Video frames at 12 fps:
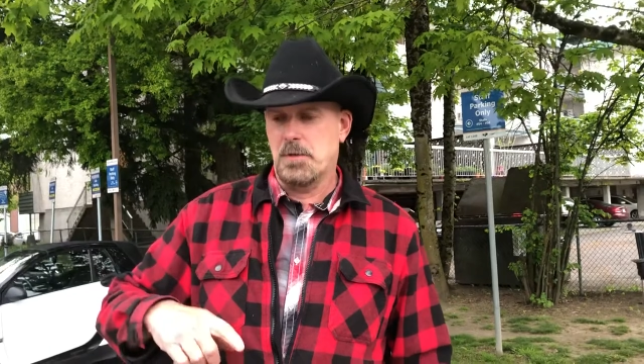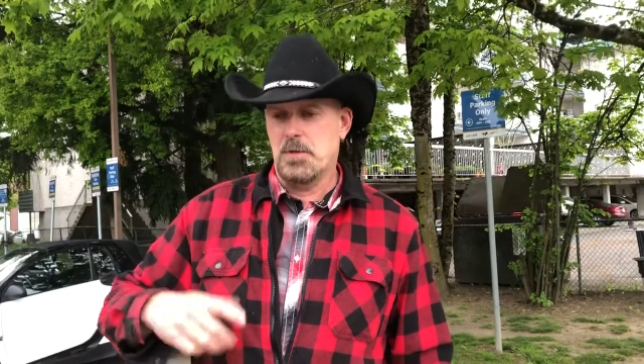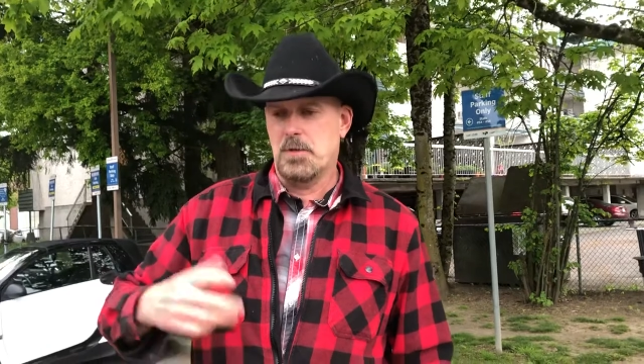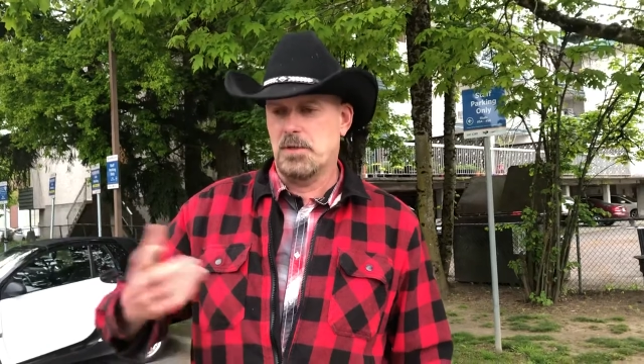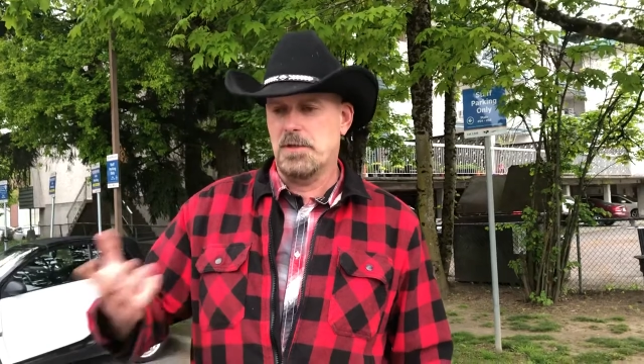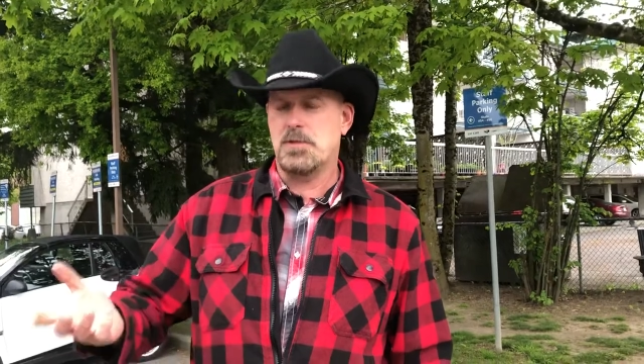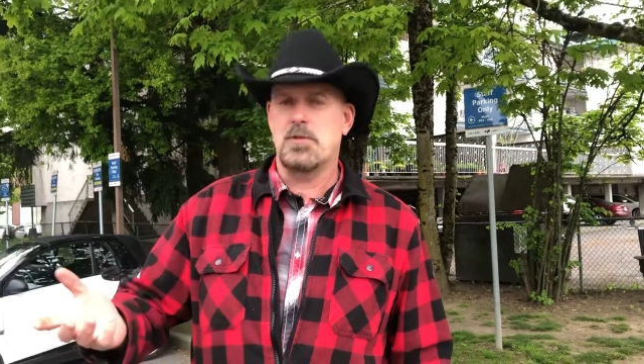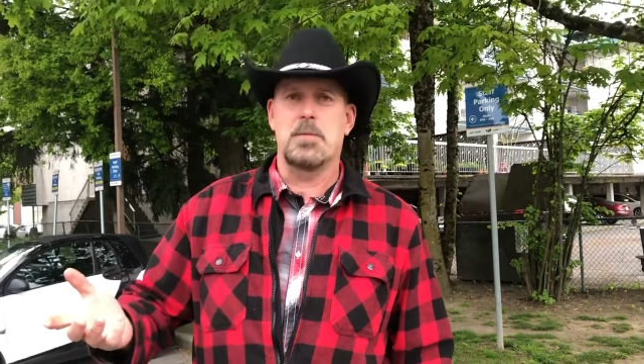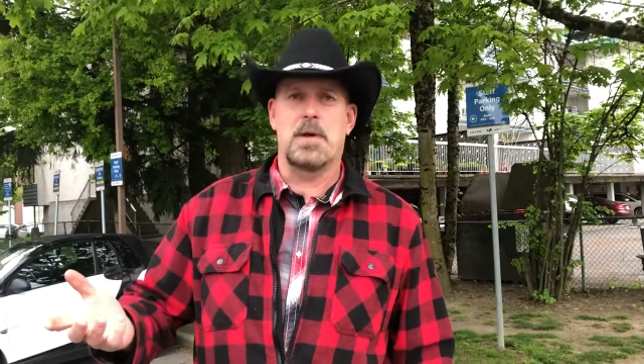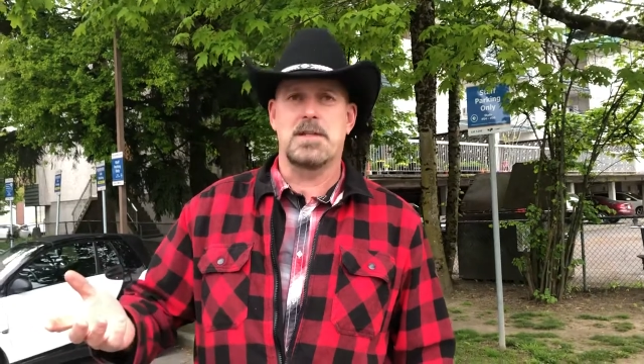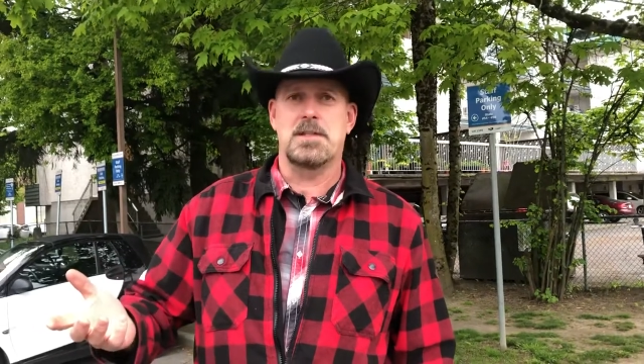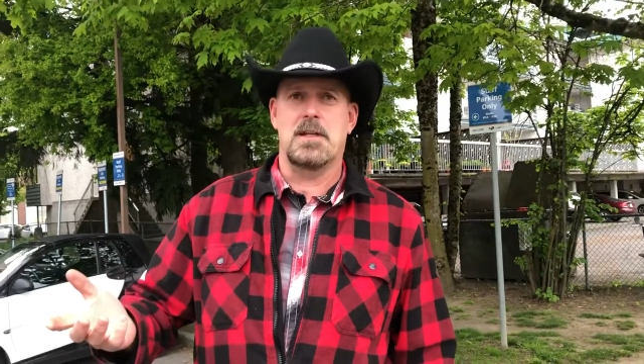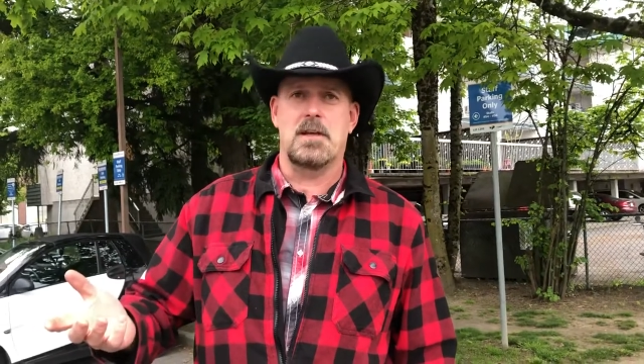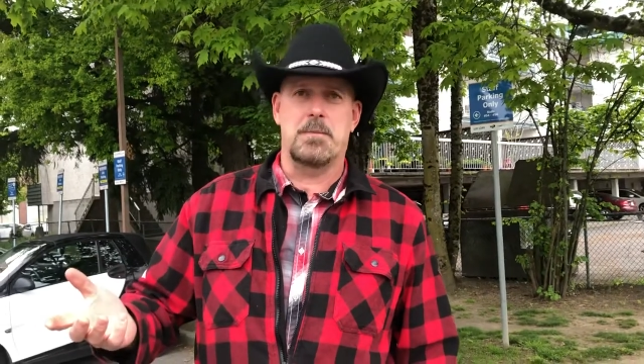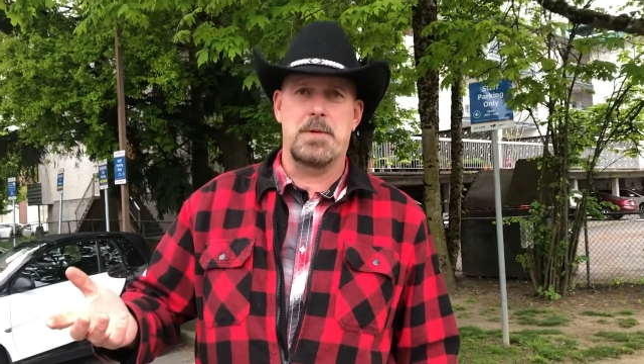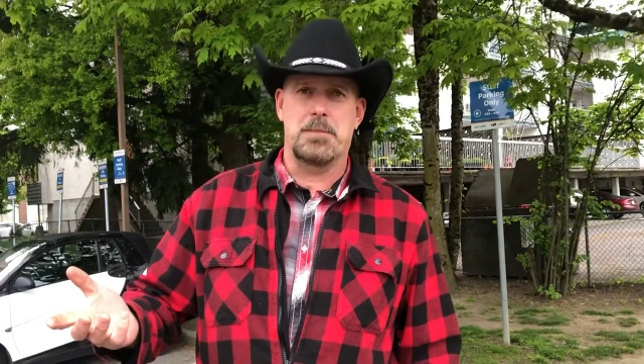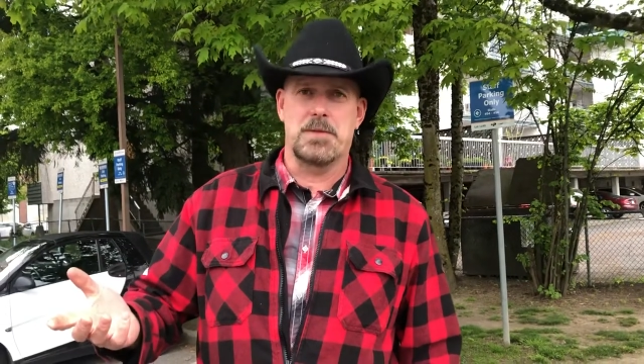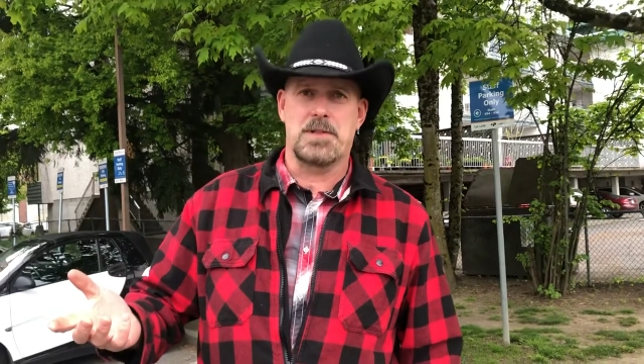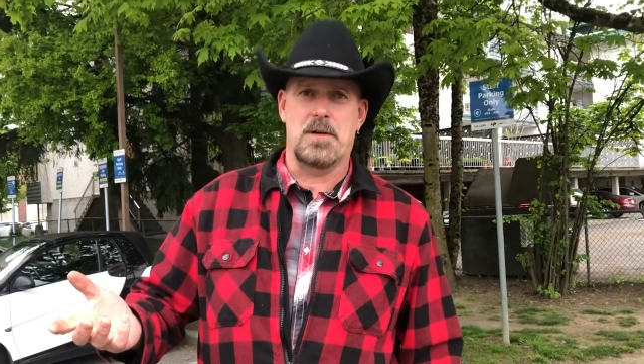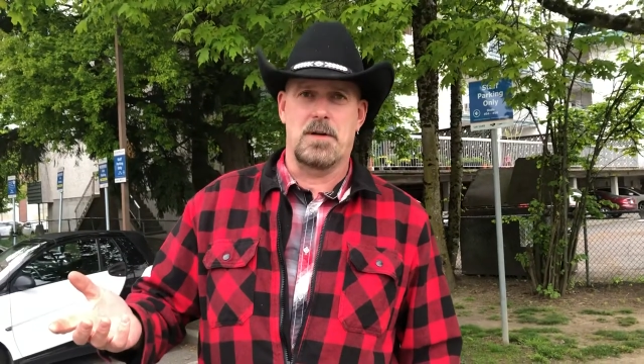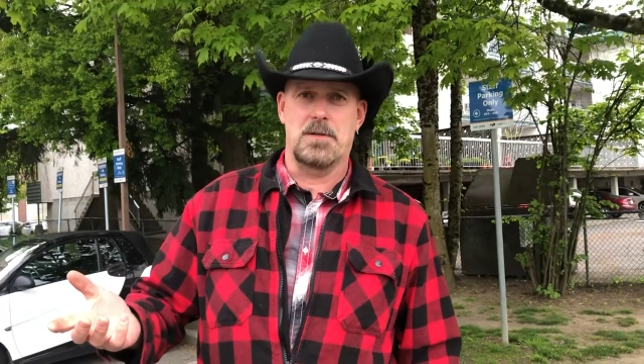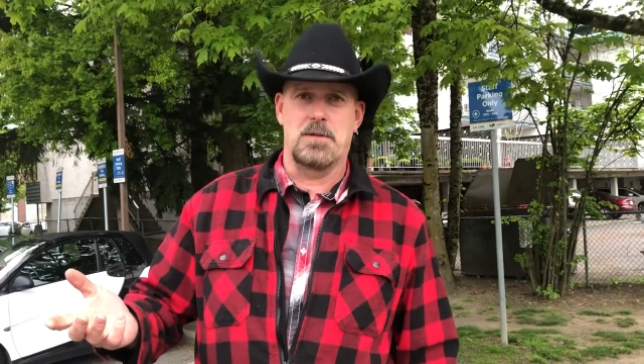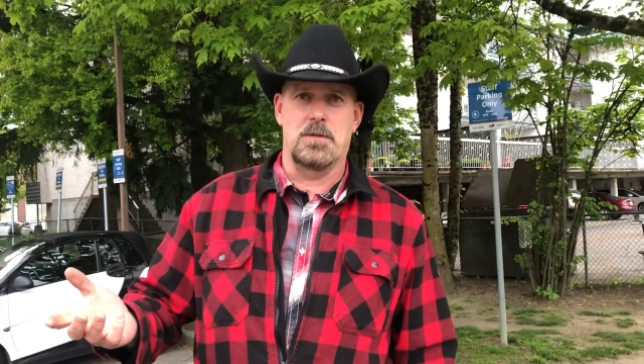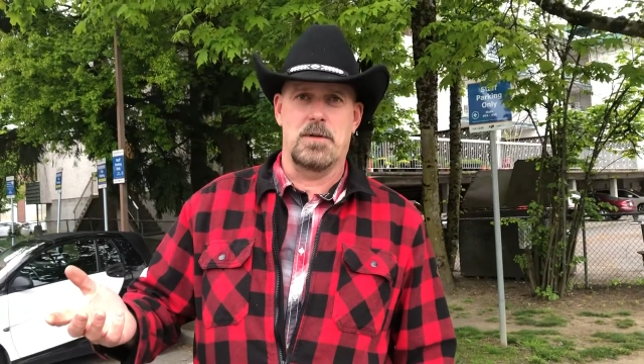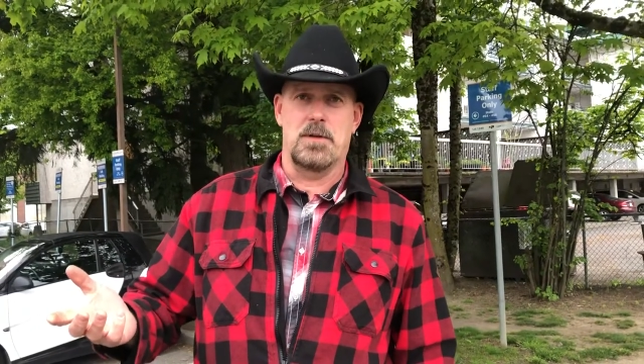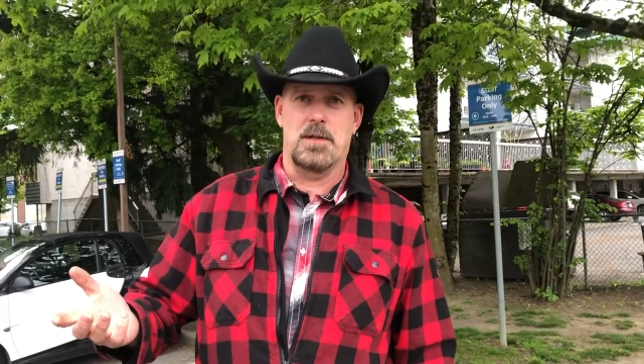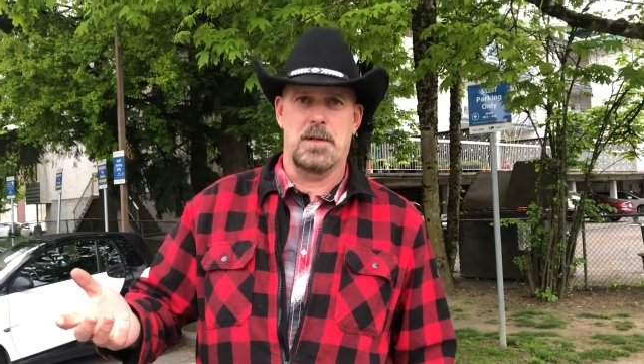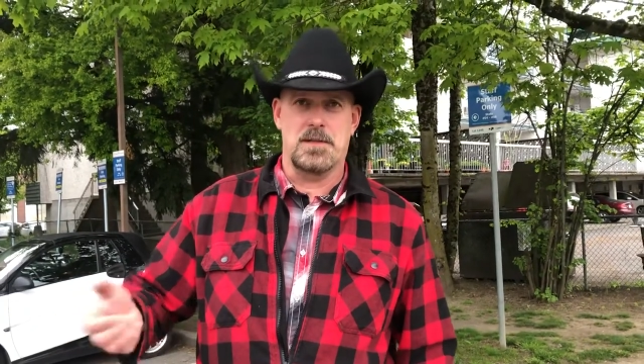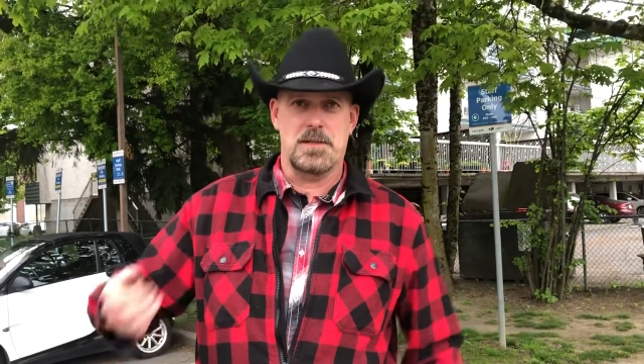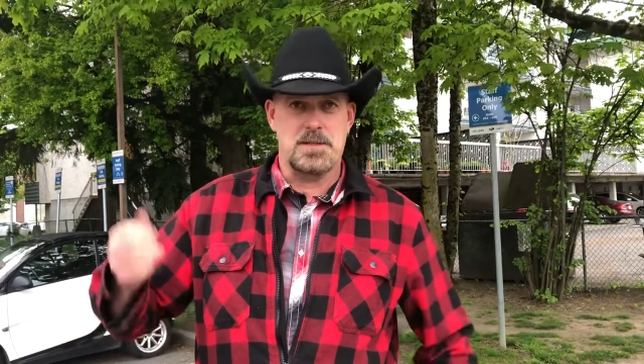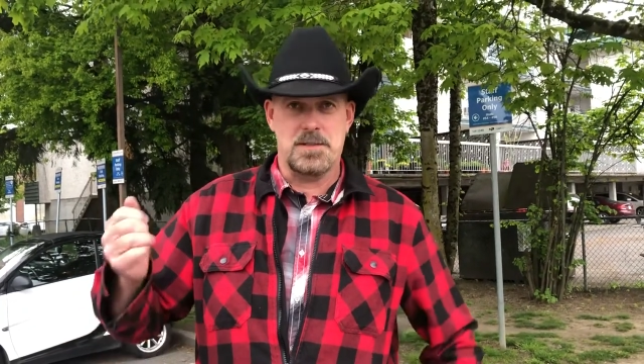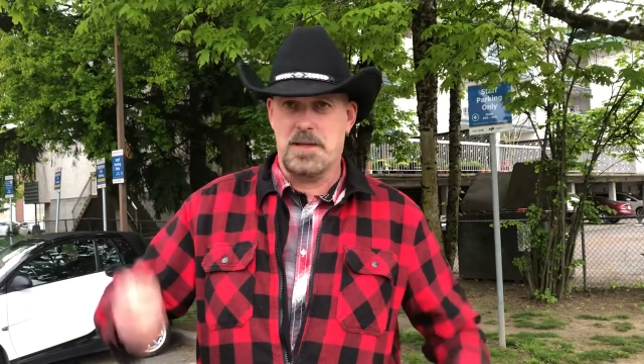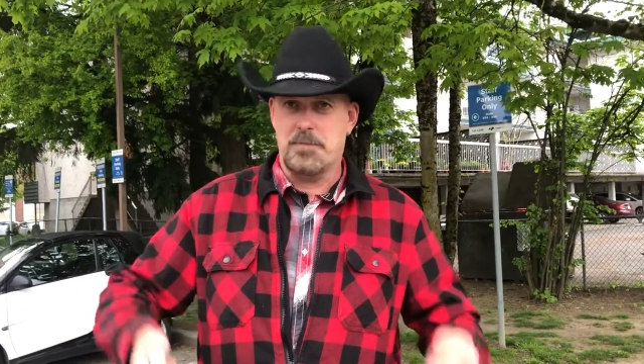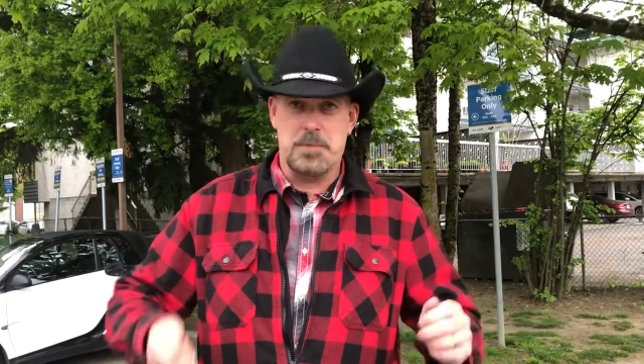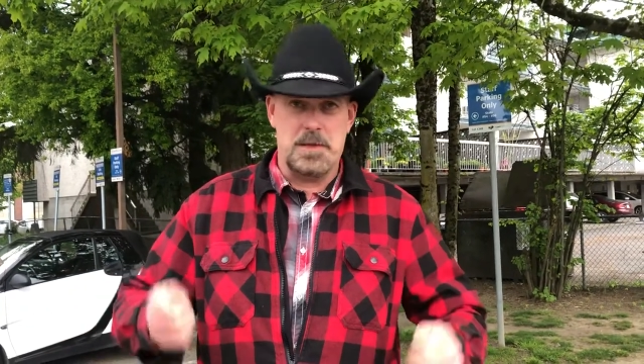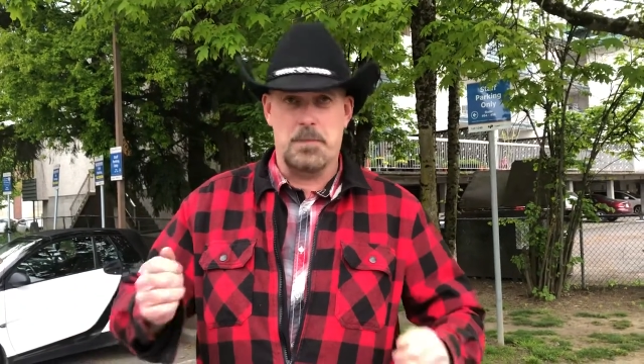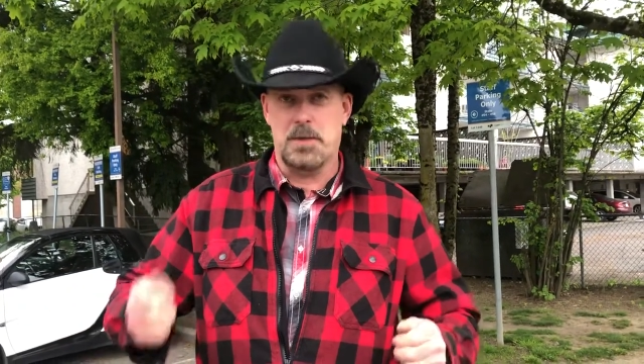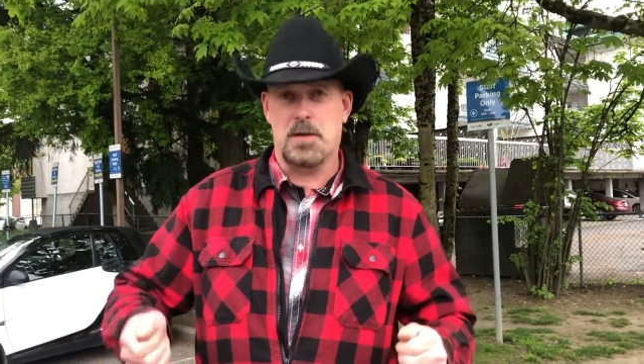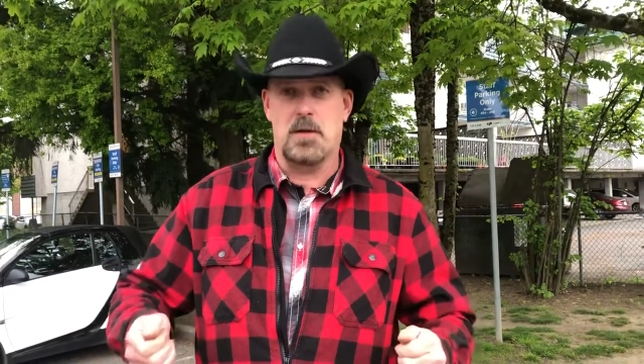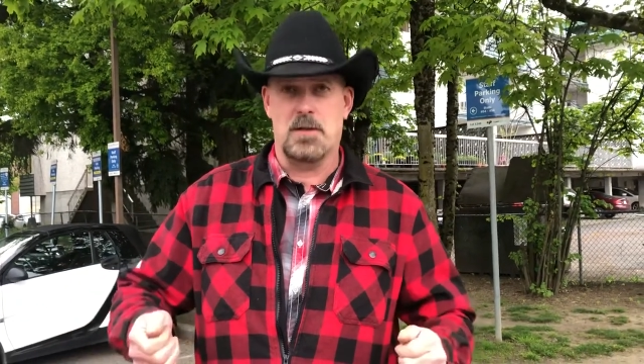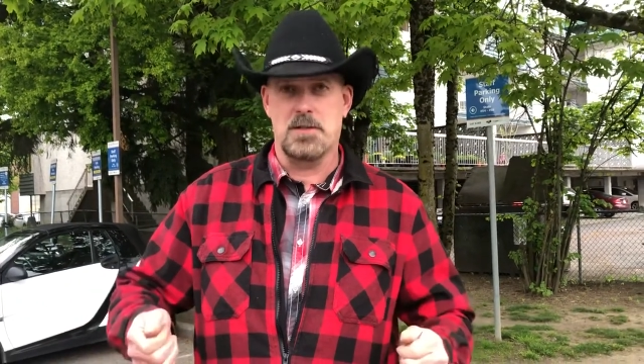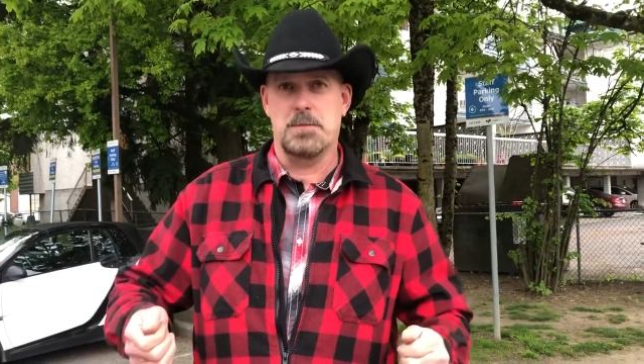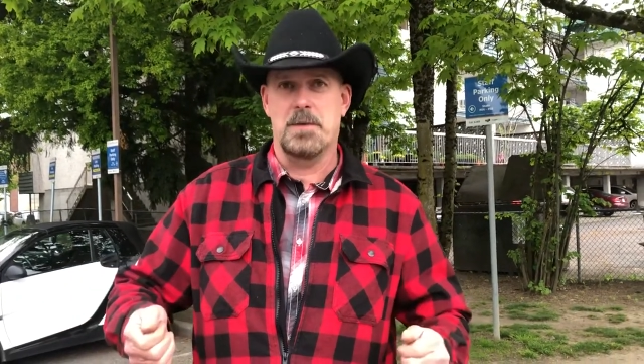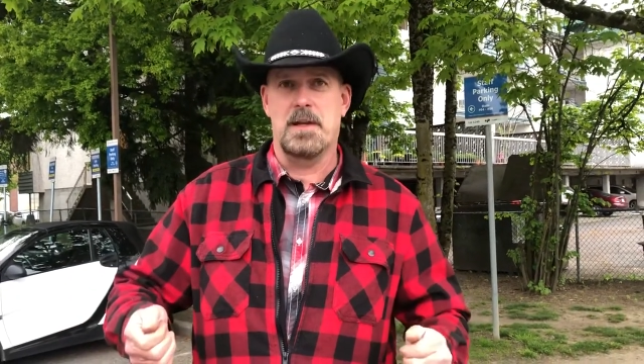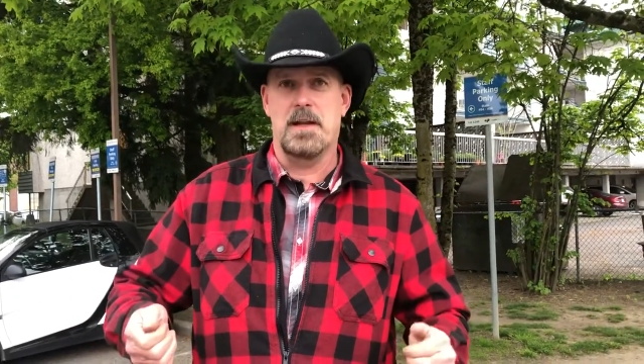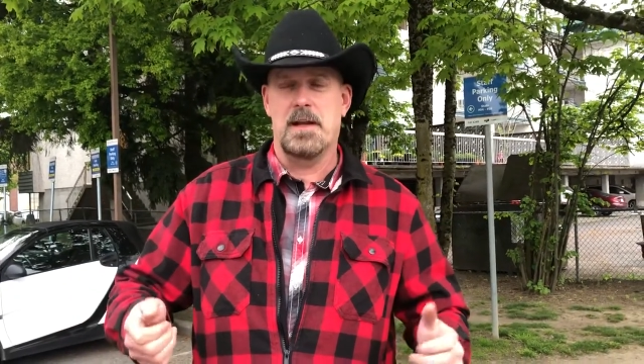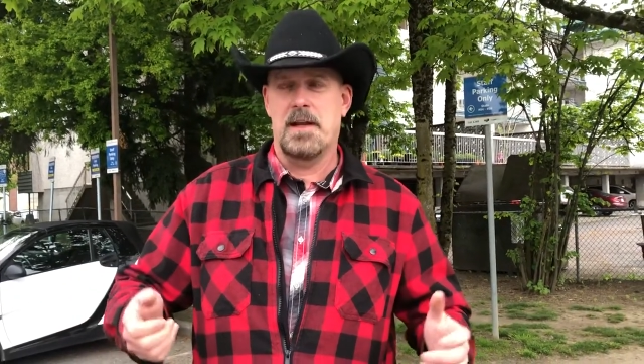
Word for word: we were only two months in and people started doing the 7 p.m. acknowledgement.